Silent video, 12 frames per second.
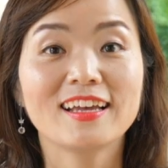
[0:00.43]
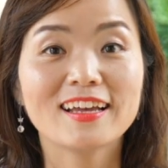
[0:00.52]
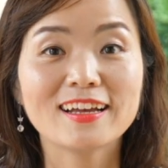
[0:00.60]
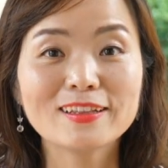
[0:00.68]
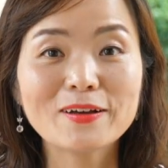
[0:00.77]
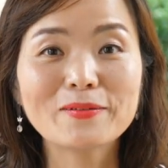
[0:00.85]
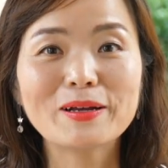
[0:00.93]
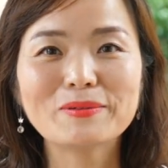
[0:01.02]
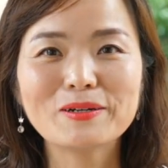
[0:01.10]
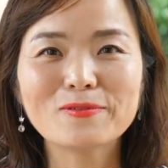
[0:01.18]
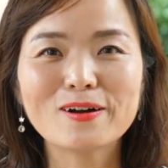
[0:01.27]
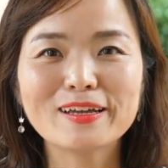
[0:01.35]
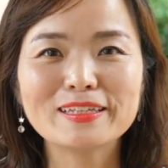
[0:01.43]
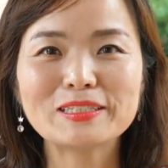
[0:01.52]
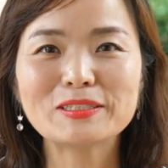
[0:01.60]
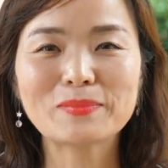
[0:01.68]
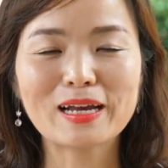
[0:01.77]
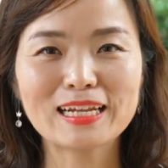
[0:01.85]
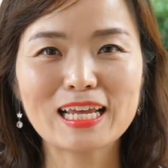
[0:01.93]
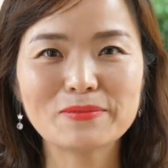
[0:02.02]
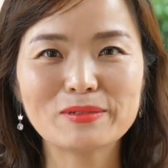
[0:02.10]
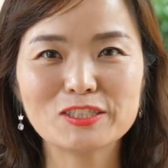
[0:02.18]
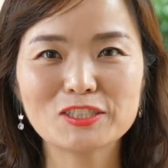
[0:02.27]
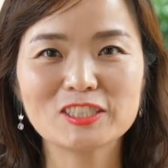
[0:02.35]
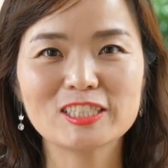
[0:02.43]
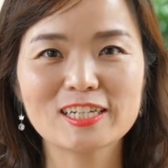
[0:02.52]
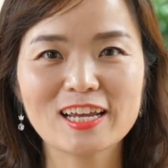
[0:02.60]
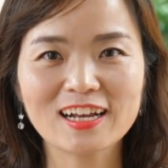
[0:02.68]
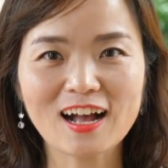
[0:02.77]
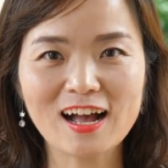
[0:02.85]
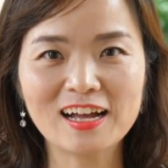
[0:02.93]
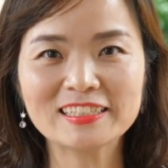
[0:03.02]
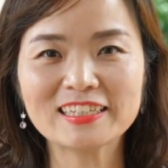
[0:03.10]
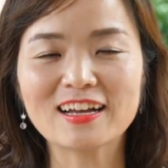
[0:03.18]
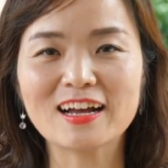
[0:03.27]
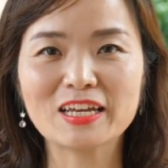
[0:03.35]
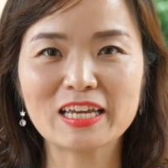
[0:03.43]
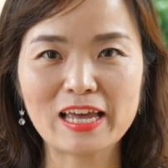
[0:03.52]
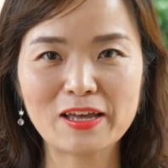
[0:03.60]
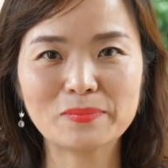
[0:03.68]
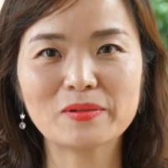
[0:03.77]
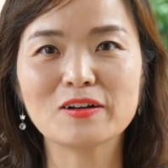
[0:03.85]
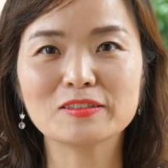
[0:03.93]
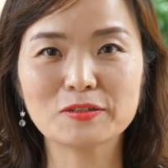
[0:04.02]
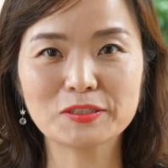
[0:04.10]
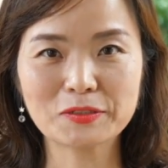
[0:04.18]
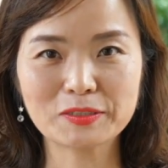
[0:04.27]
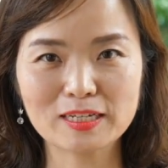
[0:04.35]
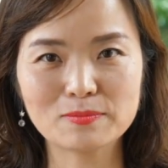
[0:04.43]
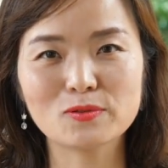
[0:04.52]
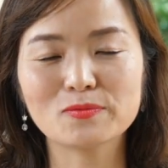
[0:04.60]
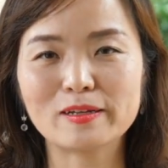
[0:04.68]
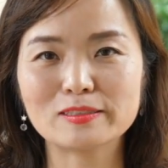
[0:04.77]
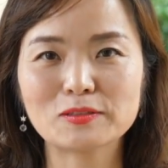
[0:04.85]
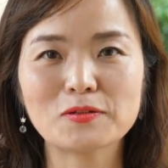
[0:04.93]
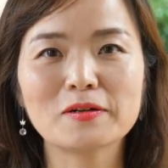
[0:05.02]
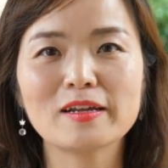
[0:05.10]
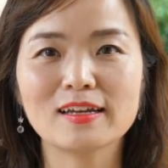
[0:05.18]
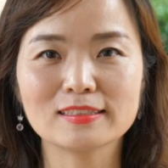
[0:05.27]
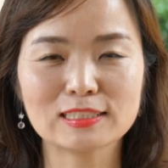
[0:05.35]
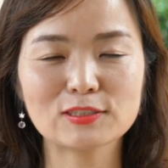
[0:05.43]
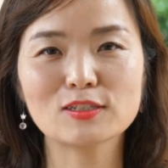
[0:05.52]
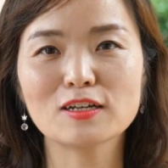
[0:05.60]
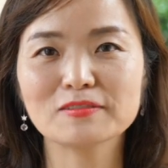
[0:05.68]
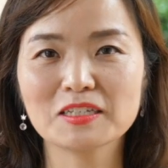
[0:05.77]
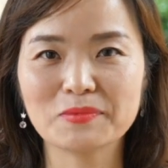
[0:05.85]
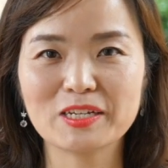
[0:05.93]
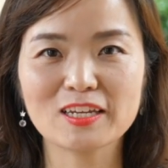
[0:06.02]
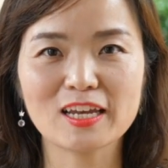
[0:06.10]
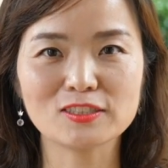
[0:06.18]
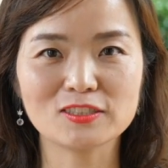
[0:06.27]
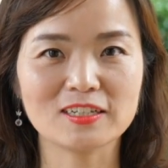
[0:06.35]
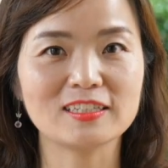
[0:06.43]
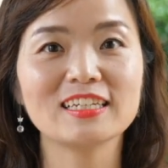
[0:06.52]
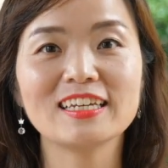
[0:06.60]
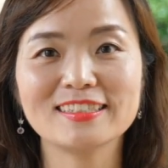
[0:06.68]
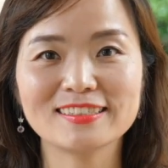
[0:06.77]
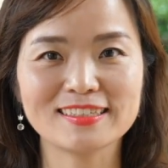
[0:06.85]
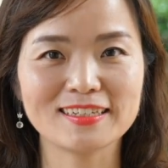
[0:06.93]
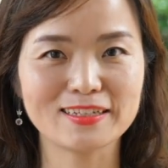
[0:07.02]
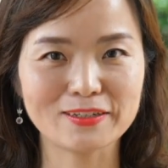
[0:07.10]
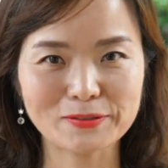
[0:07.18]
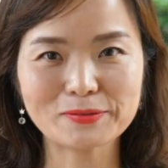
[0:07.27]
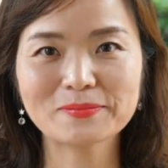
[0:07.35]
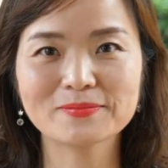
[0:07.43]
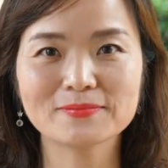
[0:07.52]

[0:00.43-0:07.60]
Hello everyone, my name is Jin-Ae Kang. I am an associate professor at School of Communication, ECU.